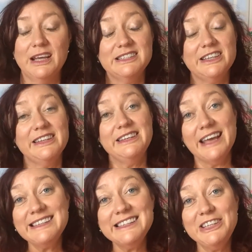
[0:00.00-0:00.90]
So the
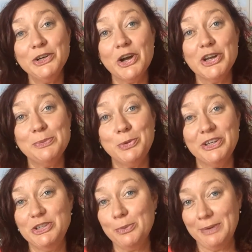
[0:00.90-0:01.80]
next thing you're going to put
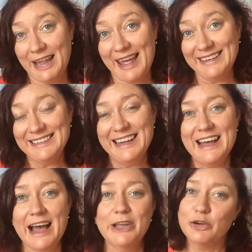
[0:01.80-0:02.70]
in your plan
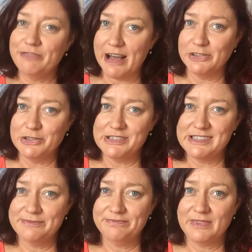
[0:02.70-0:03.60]
are your values.